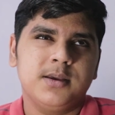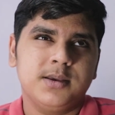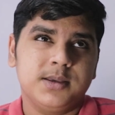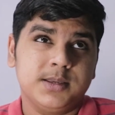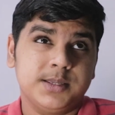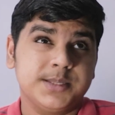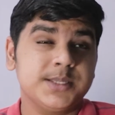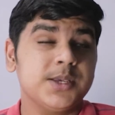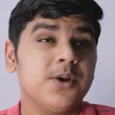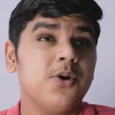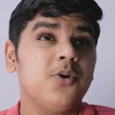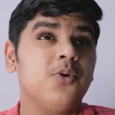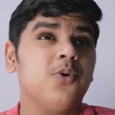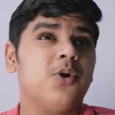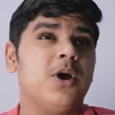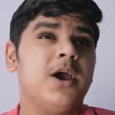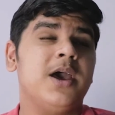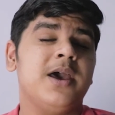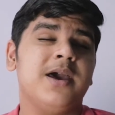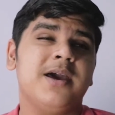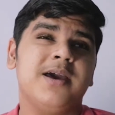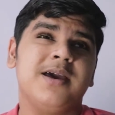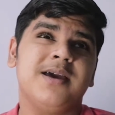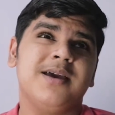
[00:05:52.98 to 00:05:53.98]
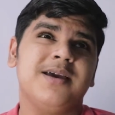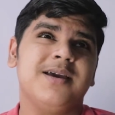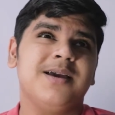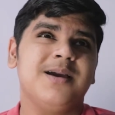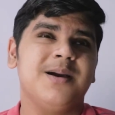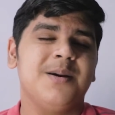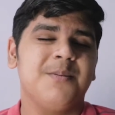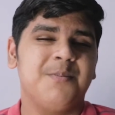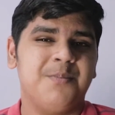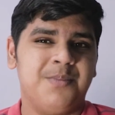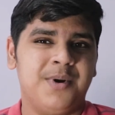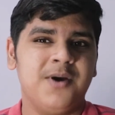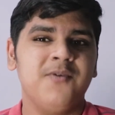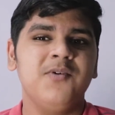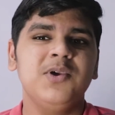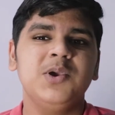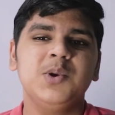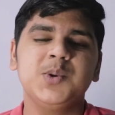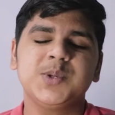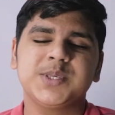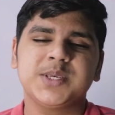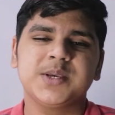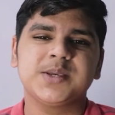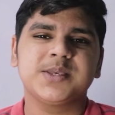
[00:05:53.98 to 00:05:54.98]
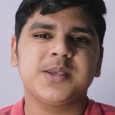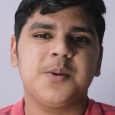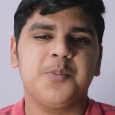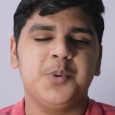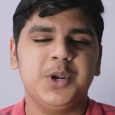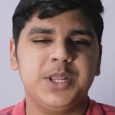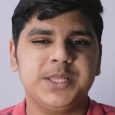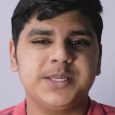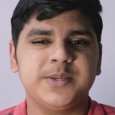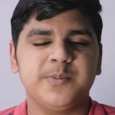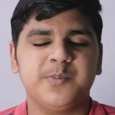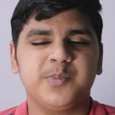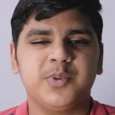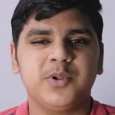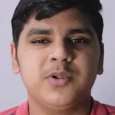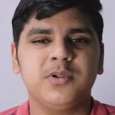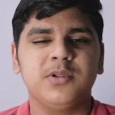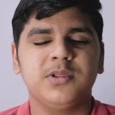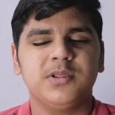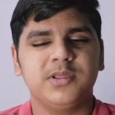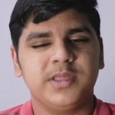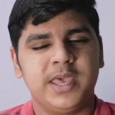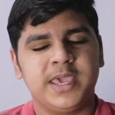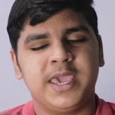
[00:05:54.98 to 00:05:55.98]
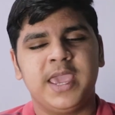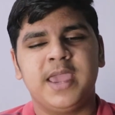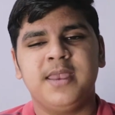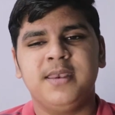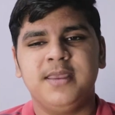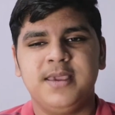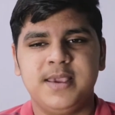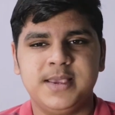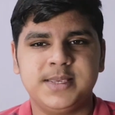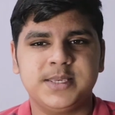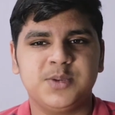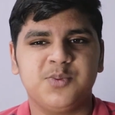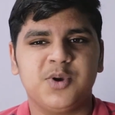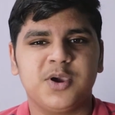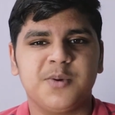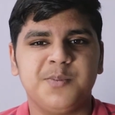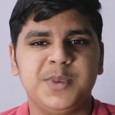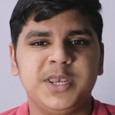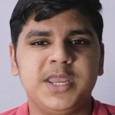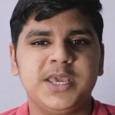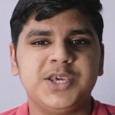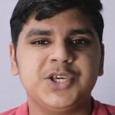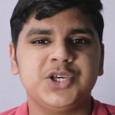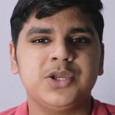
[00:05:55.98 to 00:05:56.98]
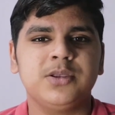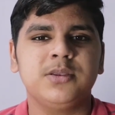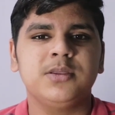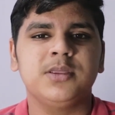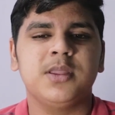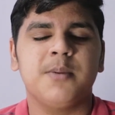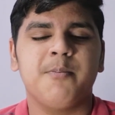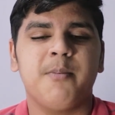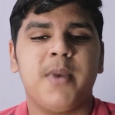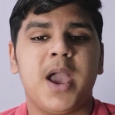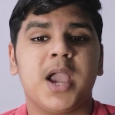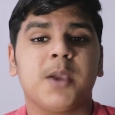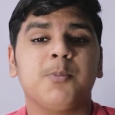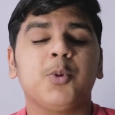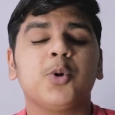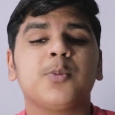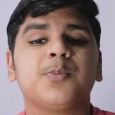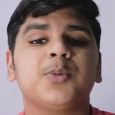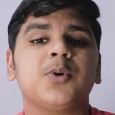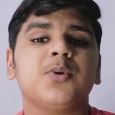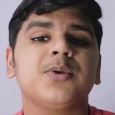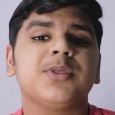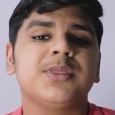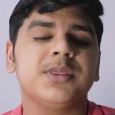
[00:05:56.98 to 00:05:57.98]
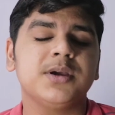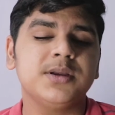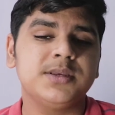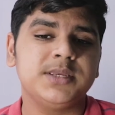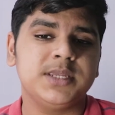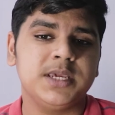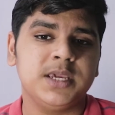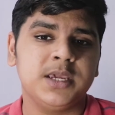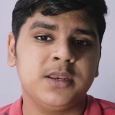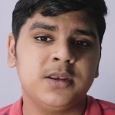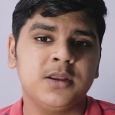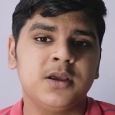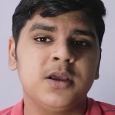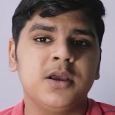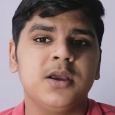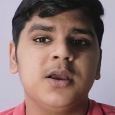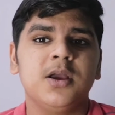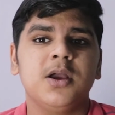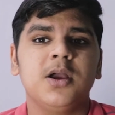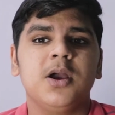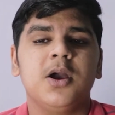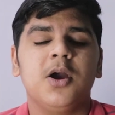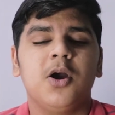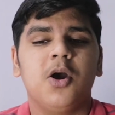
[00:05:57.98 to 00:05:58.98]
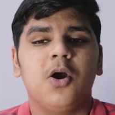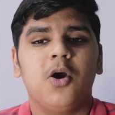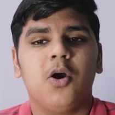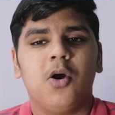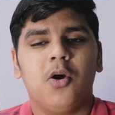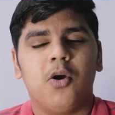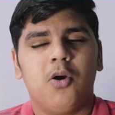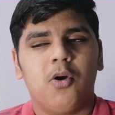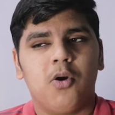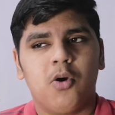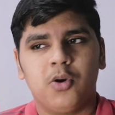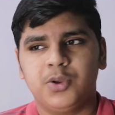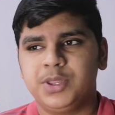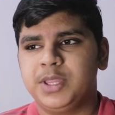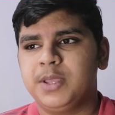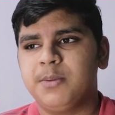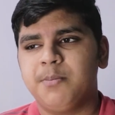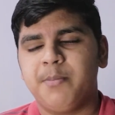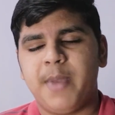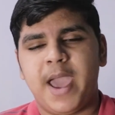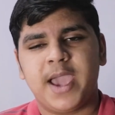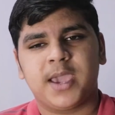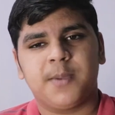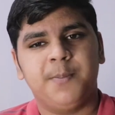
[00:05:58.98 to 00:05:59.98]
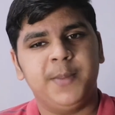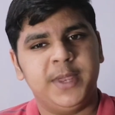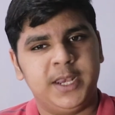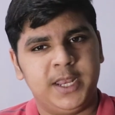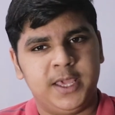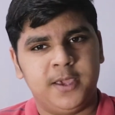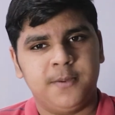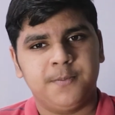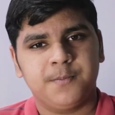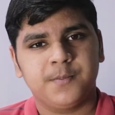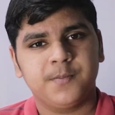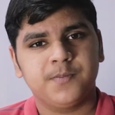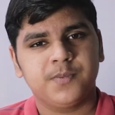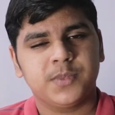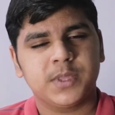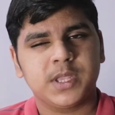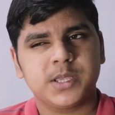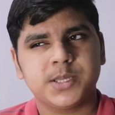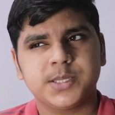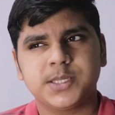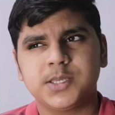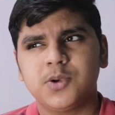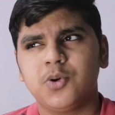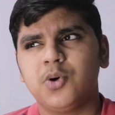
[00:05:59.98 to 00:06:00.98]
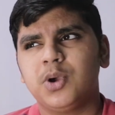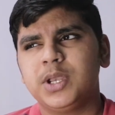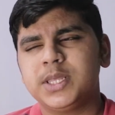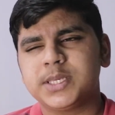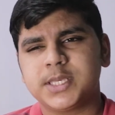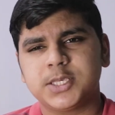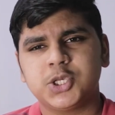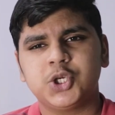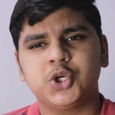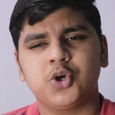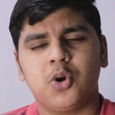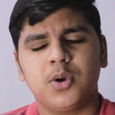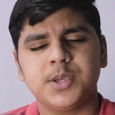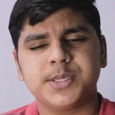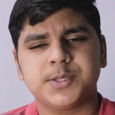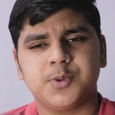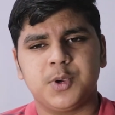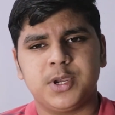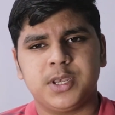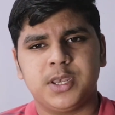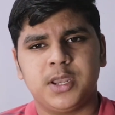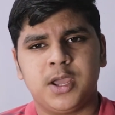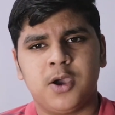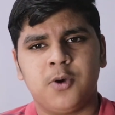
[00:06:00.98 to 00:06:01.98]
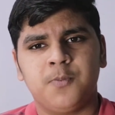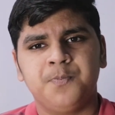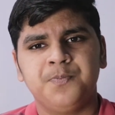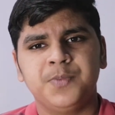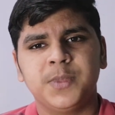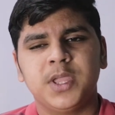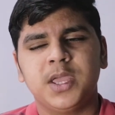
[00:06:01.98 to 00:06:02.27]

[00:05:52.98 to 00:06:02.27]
So power users are pretty simple. Again, easy recommendation, the MacBook Pro 13 or the Mac Mini. So it is a choice right now.